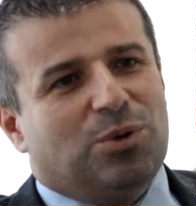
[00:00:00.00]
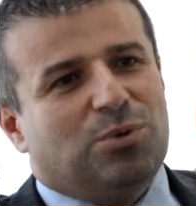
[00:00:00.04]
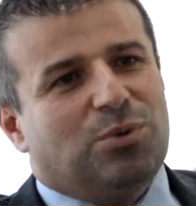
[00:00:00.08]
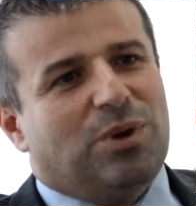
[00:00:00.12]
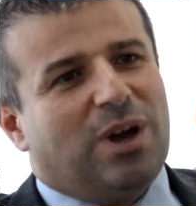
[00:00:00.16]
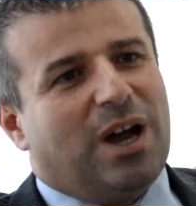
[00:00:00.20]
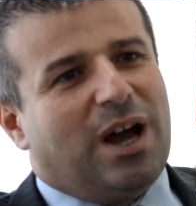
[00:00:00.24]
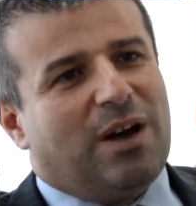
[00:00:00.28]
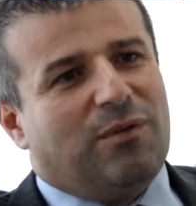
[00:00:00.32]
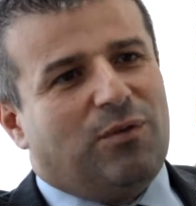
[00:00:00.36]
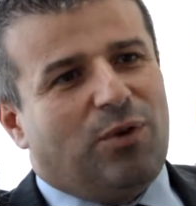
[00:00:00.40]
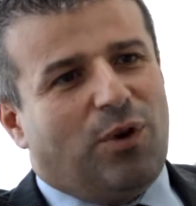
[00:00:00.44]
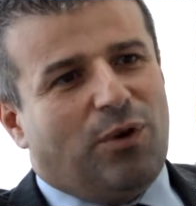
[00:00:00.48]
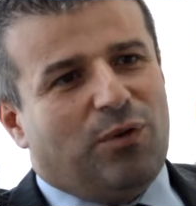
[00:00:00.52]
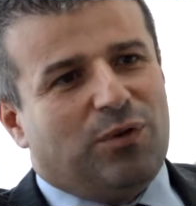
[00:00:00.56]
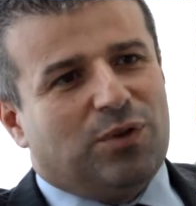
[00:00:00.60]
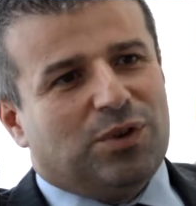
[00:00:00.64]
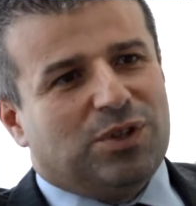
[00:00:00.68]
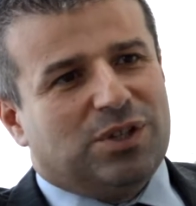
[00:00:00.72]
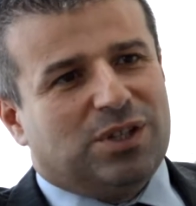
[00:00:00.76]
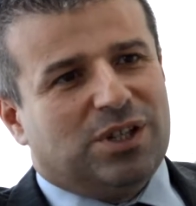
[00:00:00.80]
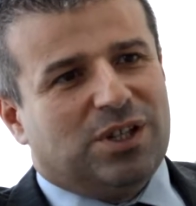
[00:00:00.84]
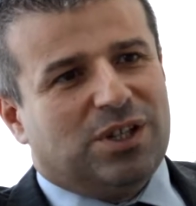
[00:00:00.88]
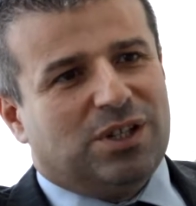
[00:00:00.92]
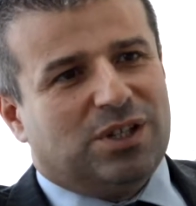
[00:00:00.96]
We have
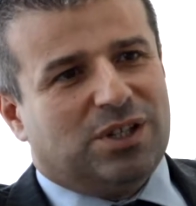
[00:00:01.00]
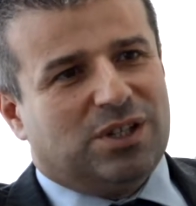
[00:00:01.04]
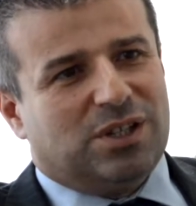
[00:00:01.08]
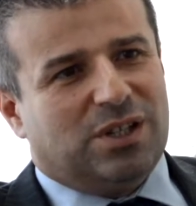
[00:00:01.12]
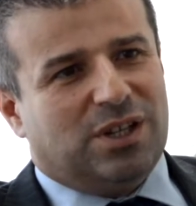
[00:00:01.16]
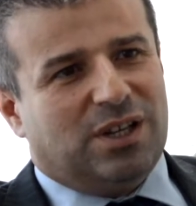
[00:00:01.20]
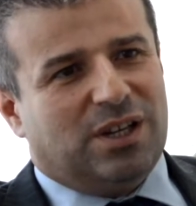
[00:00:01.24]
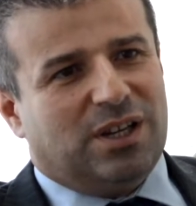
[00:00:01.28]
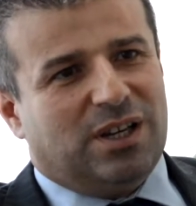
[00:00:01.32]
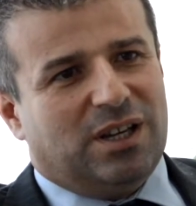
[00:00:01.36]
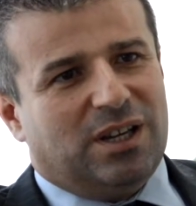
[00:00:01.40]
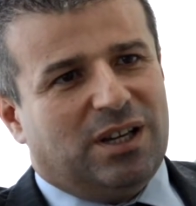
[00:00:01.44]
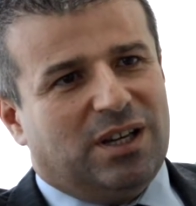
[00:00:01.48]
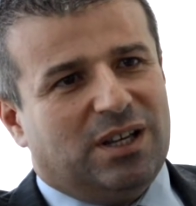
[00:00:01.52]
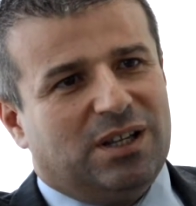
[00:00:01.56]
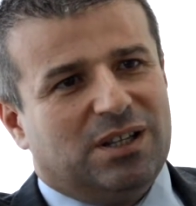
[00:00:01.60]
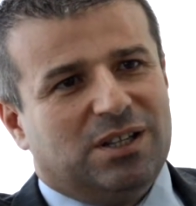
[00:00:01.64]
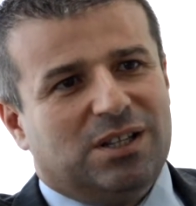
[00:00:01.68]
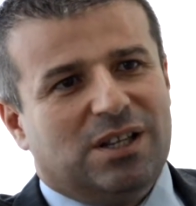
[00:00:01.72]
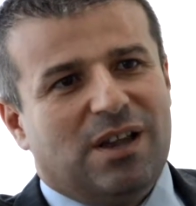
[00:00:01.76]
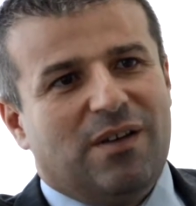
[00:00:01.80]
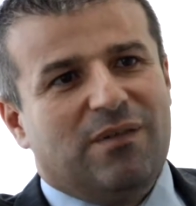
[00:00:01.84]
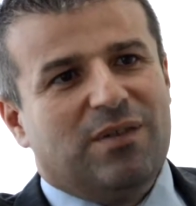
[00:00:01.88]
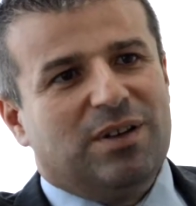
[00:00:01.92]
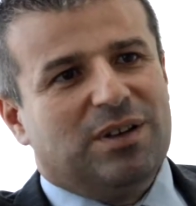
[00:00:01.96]
offices in
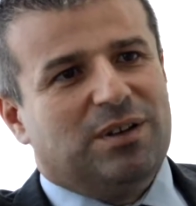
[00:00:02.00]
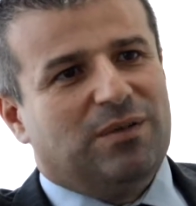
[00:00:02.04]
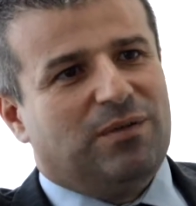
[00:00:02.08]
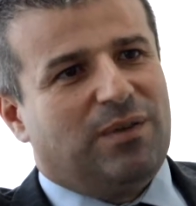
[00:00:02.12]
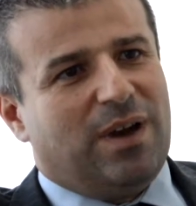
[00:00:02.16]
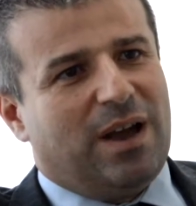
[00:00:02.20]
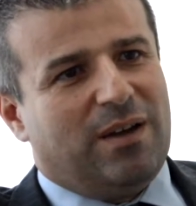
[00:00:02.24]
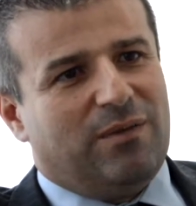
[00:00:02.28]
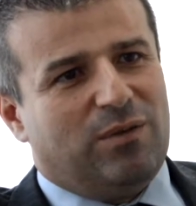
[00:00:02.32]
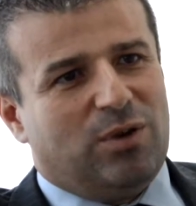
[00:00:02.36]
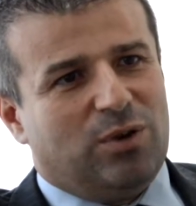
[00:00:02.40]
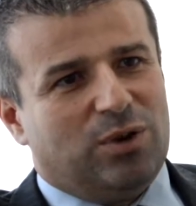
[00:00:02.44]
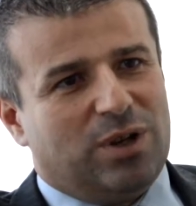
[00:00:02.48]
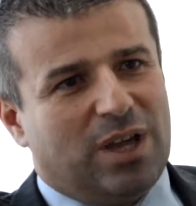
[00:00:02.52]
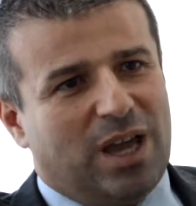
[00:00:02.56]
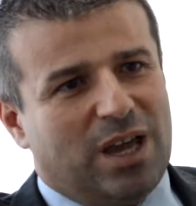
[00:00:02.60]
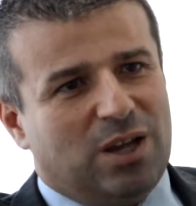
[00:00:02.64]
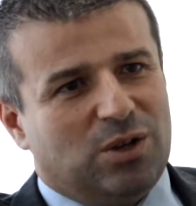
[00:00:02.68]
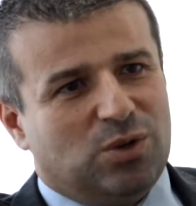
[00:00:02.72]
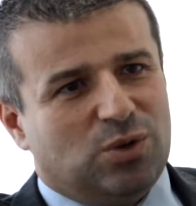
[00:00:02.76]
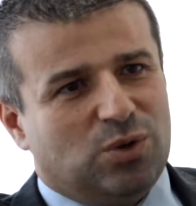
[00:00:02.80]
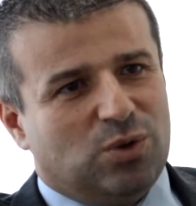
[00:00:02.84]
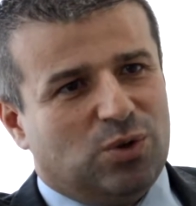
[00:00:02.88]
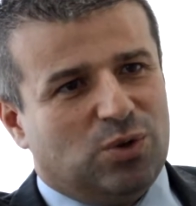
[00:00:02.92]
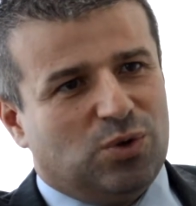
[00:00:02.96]
75
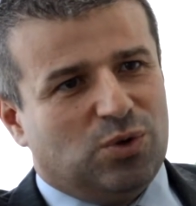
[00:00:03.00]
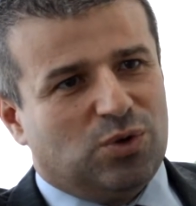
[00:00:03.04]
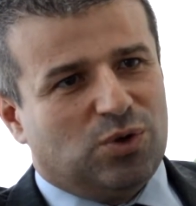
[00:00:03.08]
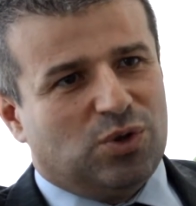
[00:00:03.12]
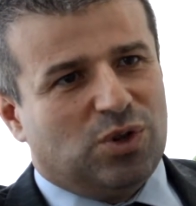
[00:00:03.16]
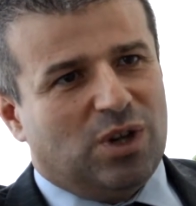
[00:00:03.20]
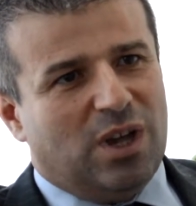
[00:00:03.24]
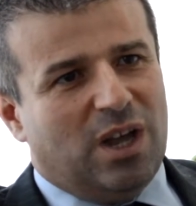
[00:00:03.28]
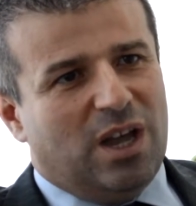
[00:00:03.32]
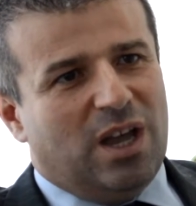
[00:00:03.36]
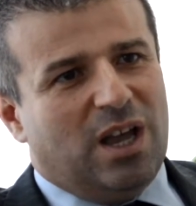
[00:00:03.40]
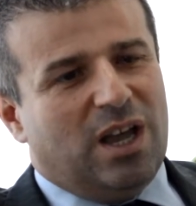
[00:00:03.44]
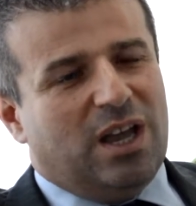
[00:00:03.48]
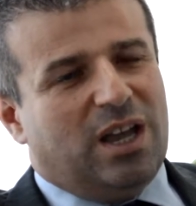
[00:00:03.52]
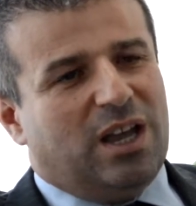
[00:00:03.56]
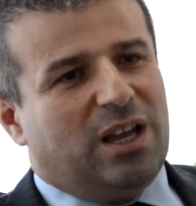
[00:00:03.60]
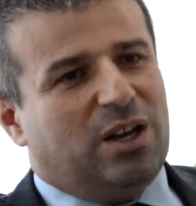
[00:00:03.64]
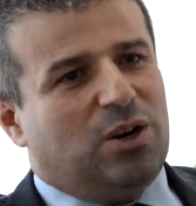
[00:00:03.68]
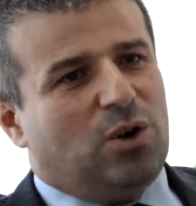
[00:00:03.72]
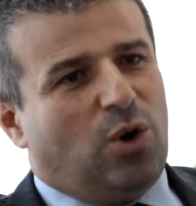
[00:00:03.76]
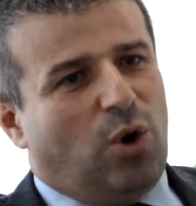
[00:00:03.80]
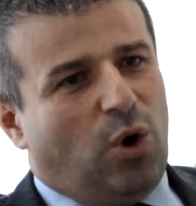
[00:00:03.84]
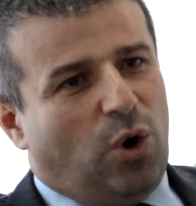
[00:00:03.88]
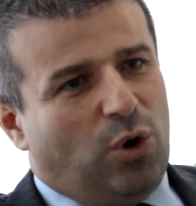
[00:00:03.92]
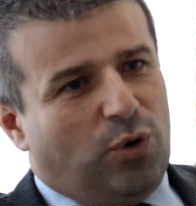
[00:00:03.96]
locations
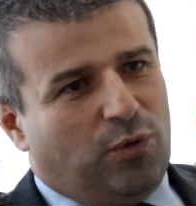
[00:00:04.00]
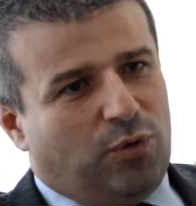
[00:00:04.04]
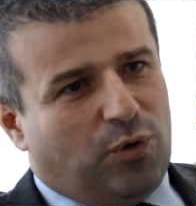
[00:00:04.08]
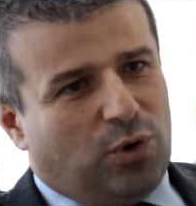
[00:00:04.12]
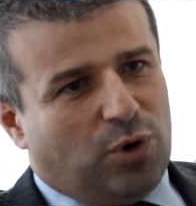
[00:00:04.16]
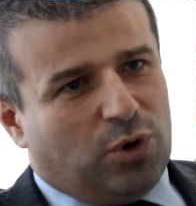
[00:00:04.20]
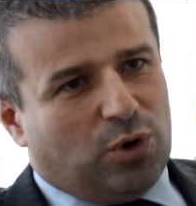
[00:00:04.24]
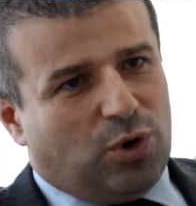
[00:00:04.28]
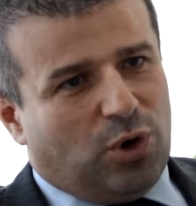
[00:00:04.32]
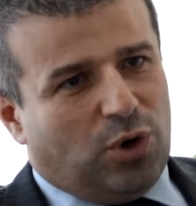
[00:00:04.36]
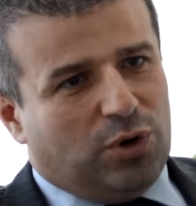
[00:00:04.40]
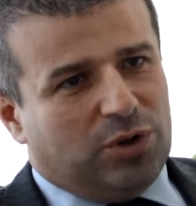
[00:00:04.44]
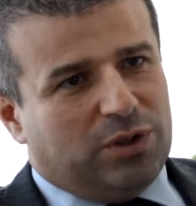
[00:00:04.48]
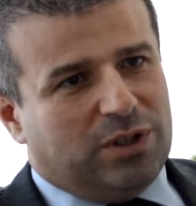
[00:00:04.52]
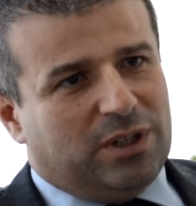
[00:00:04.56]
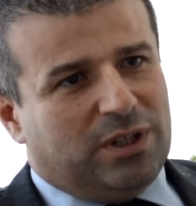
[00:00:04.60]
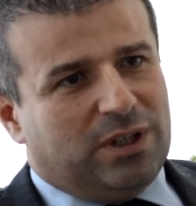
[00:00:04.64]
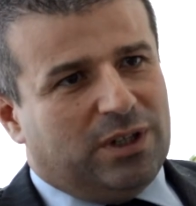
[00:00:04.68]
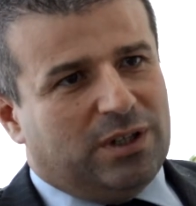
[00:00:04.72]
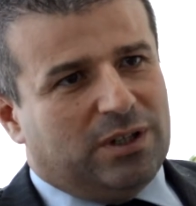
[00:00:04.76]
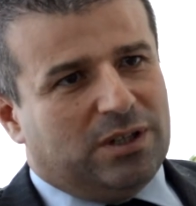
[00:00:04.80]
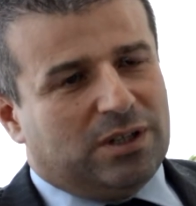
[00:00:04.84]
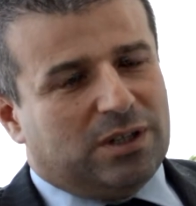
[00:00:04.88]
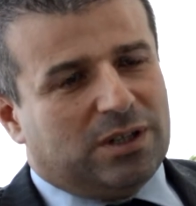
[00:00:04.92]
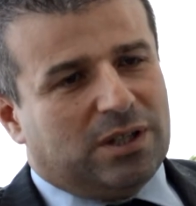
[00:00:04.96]
in all 4
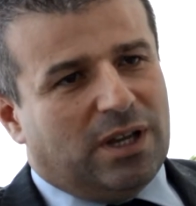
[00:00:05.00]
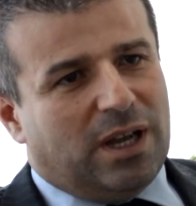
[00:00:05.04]
continents.